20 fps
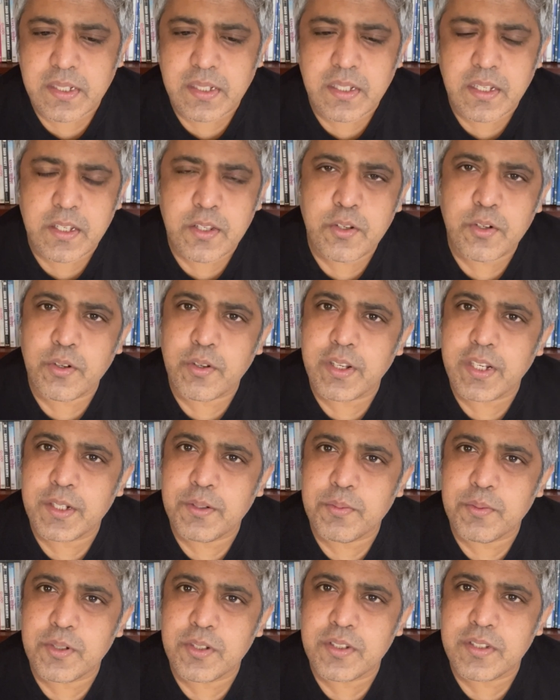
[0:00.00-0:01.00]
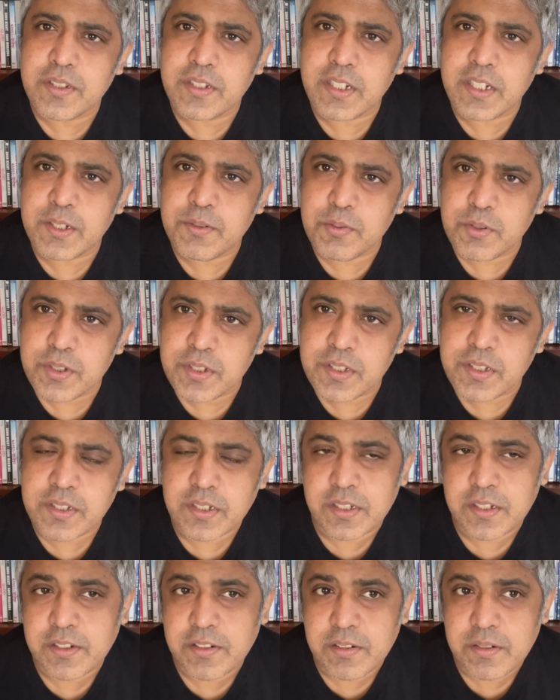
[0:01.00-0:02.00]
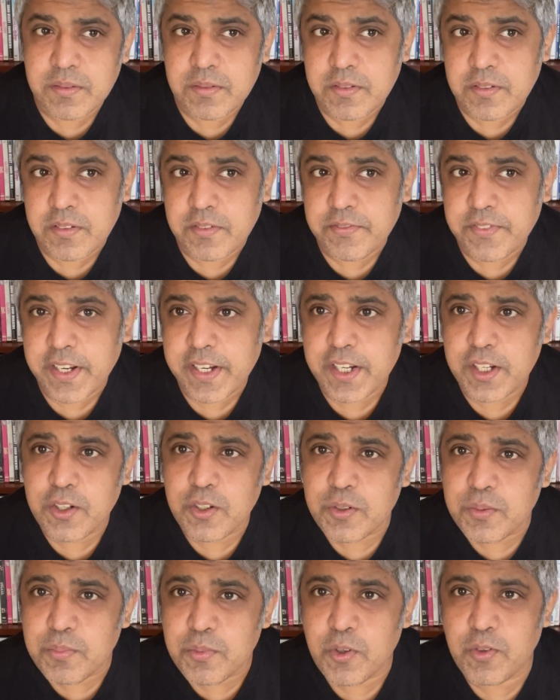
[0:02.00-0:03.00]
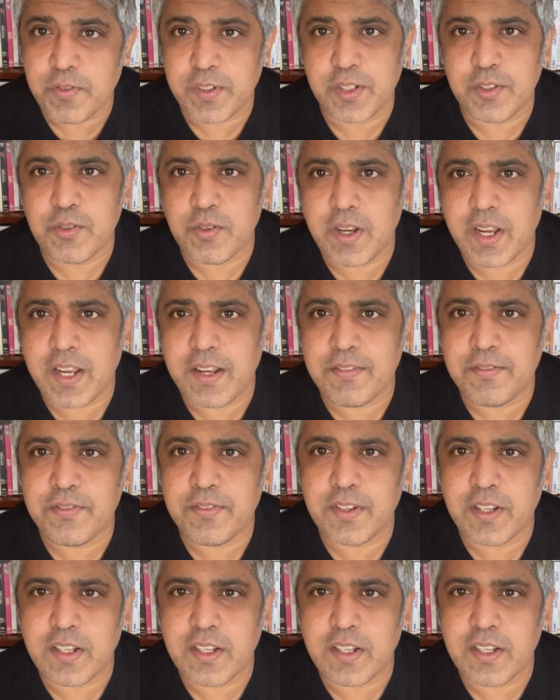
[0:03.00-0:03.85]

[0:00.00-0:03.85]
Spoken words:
it was a very good movie to have